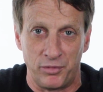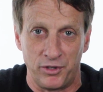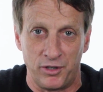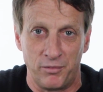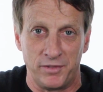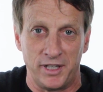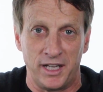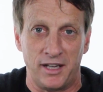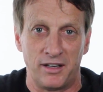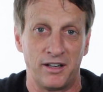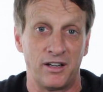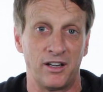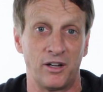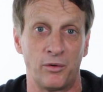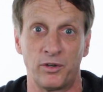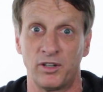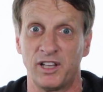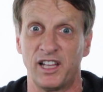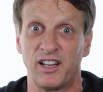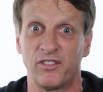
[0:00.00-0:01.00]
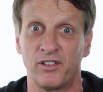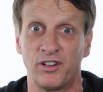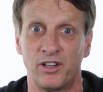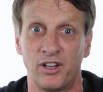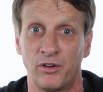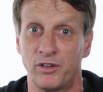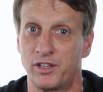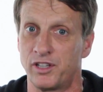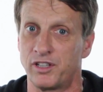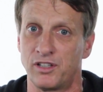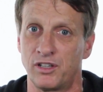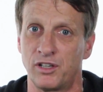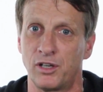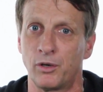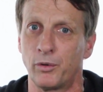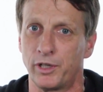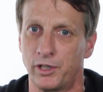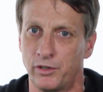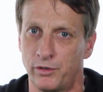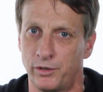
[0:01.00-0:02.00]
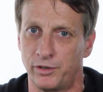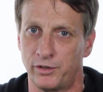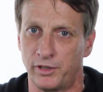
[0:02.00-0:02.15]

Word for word: and put them down and no one will ever know that you didn't know what you were